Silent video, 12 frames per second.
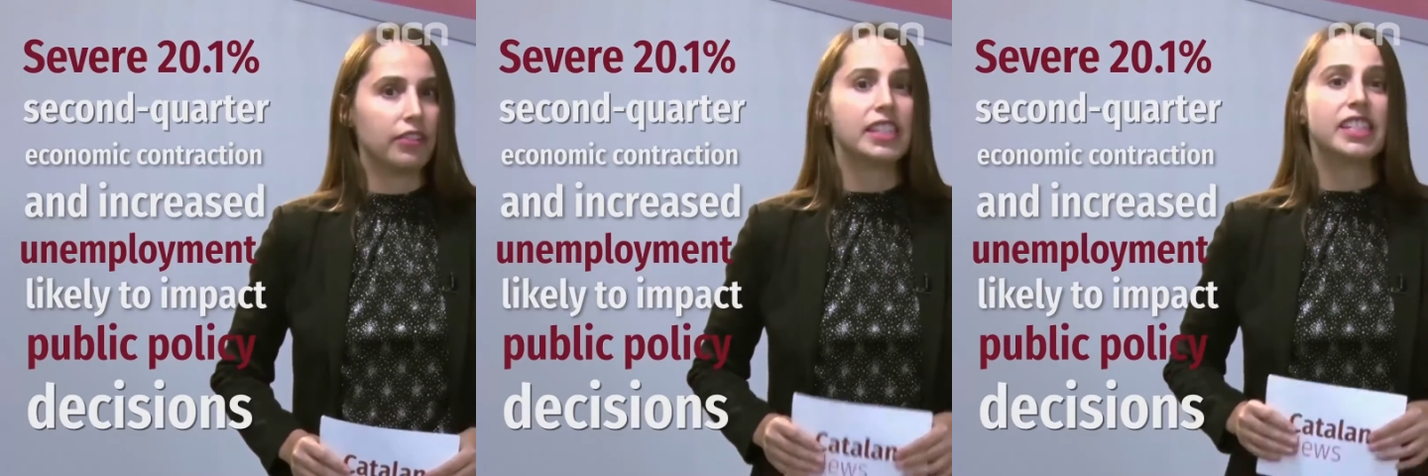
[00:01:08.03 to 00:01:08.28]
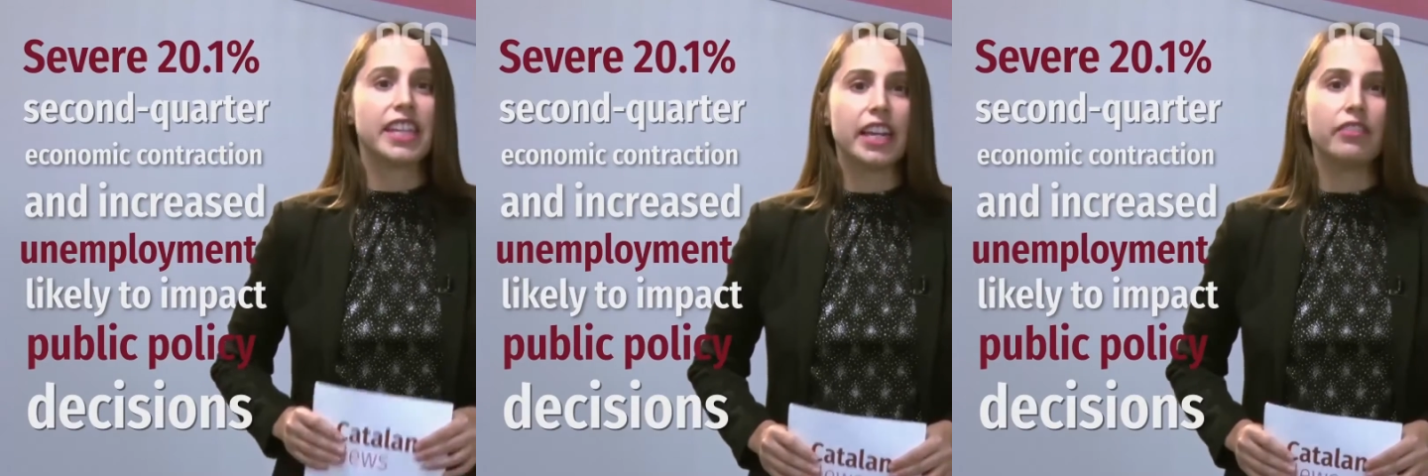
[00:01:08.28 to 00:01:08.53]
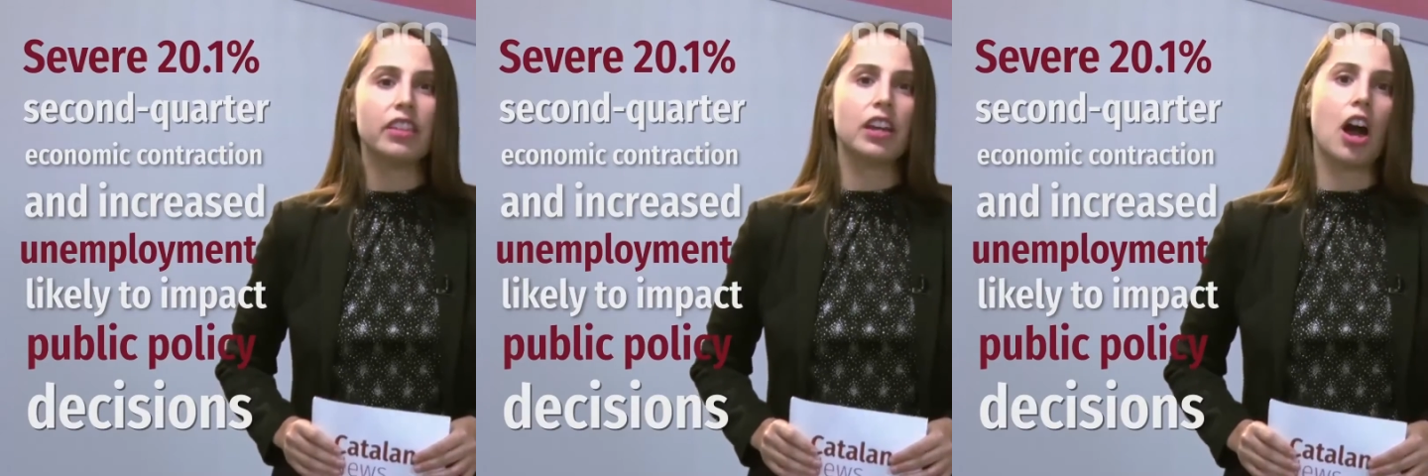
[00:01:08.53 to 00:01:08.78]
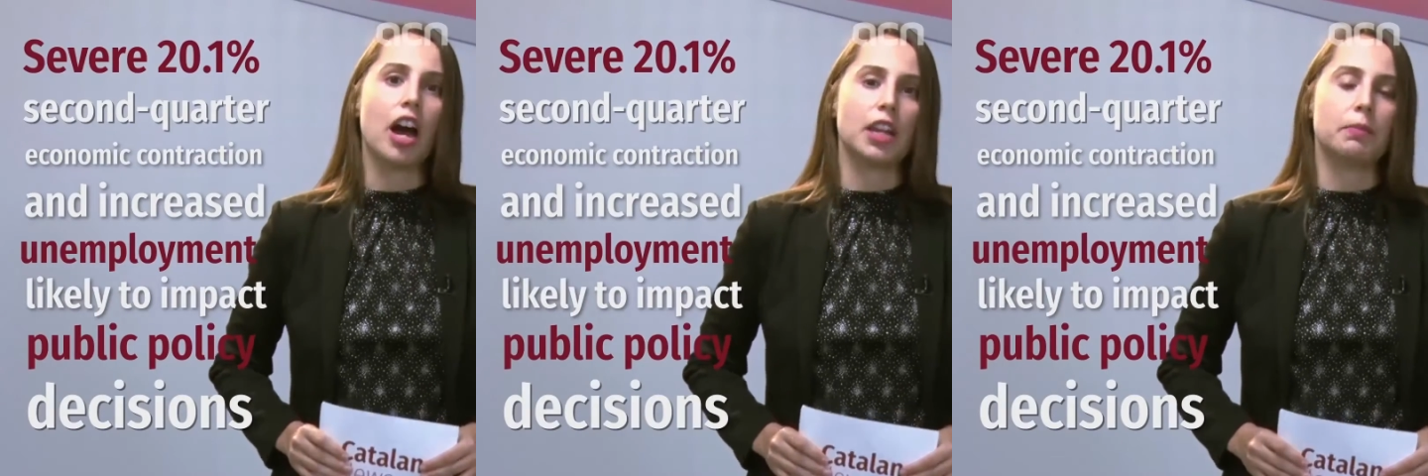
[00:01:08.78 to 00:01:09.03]
the state of the
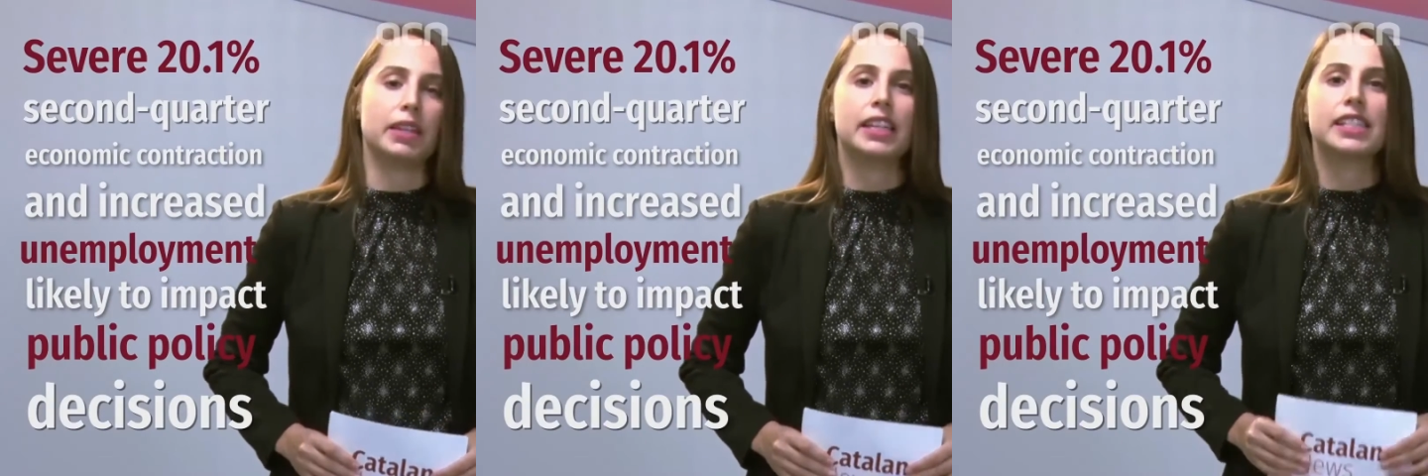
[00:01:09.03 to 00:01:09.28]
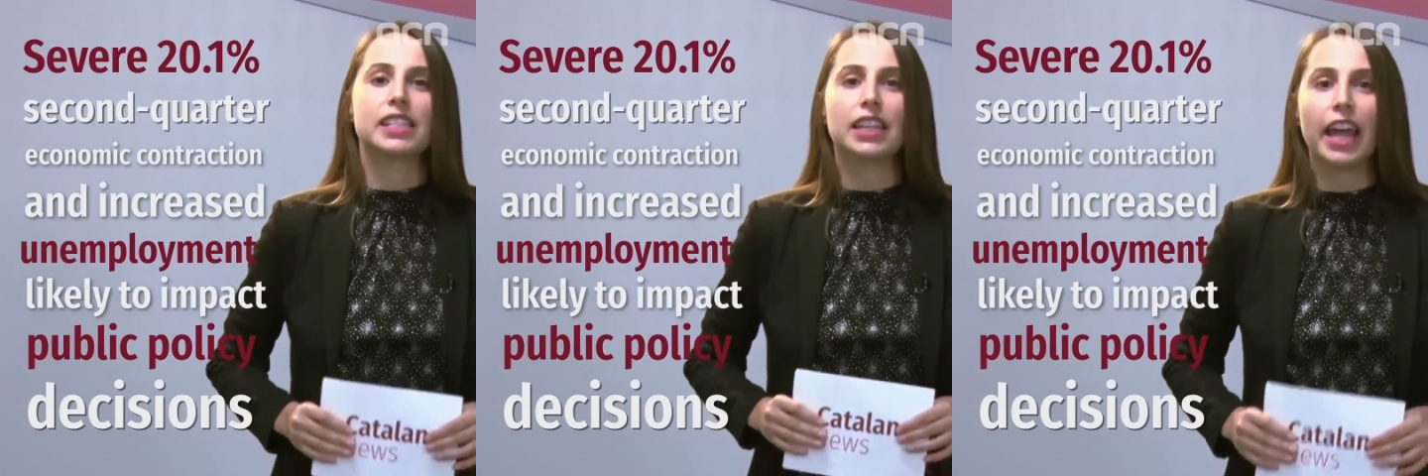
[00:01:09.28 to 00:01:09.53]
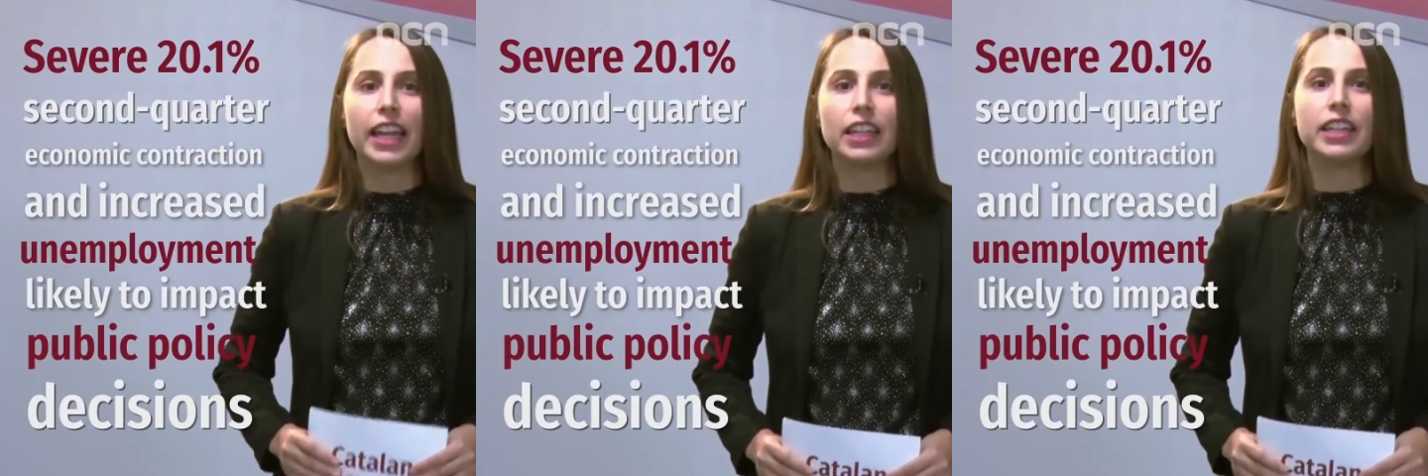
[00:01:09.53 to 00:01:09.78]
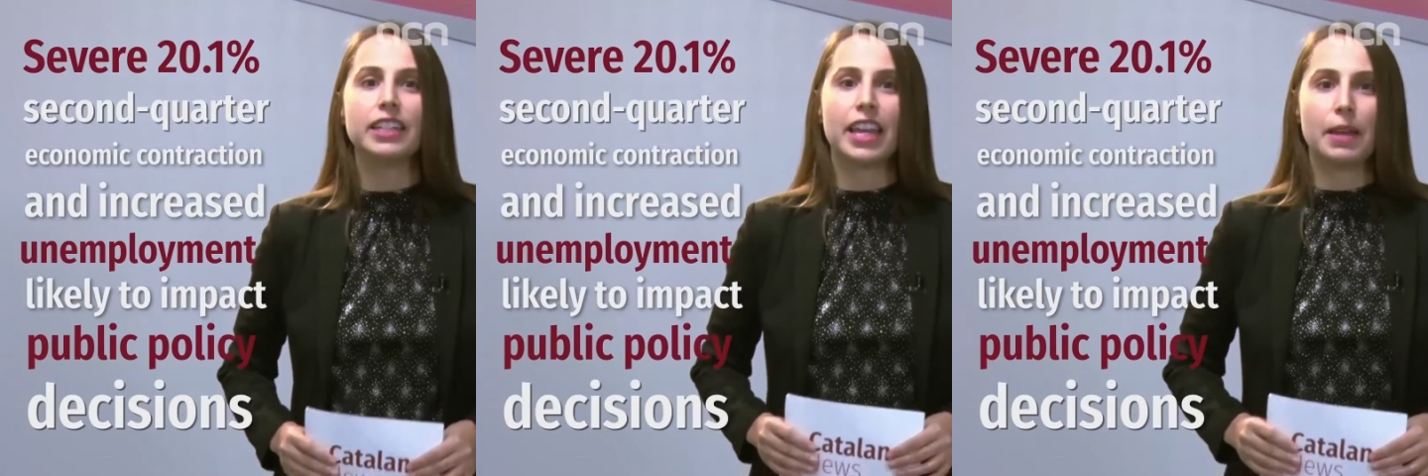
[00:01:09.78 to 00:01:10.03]
economy is likely
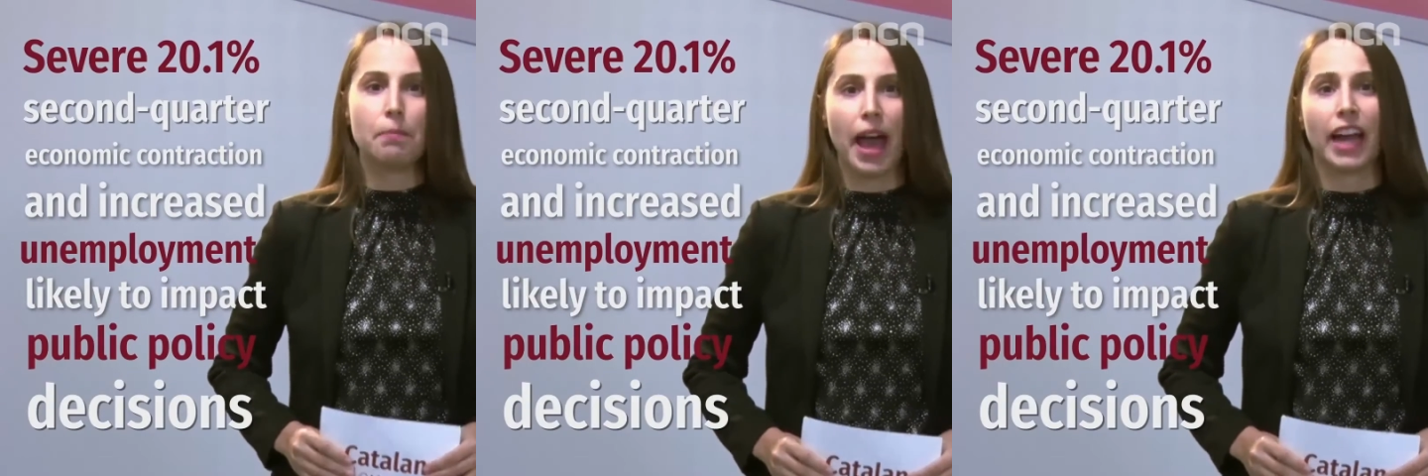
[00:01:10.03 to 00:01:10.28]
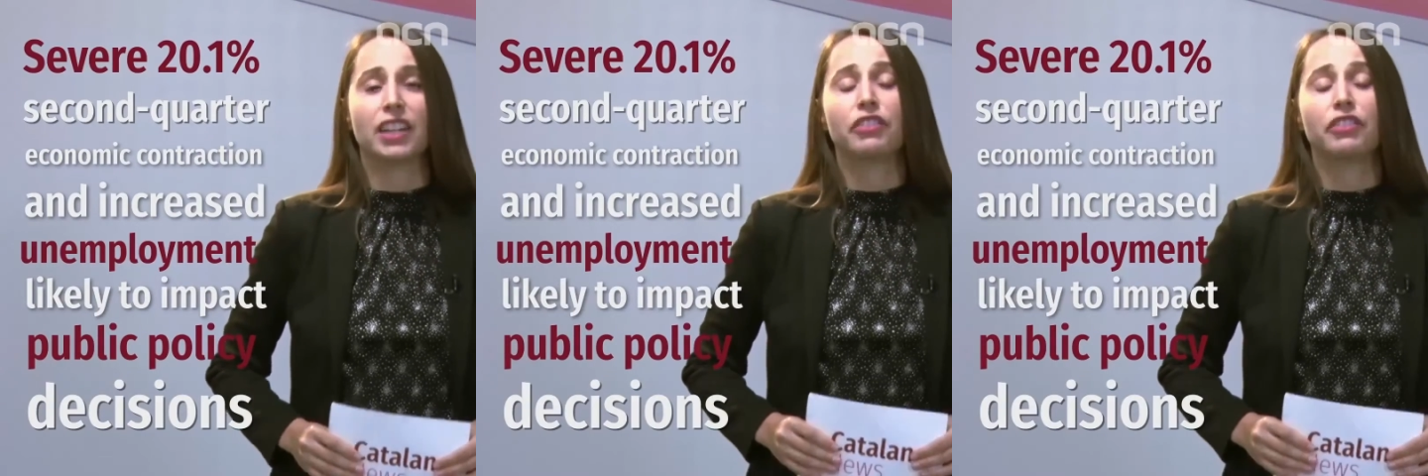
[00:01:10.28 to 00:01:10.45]
to impact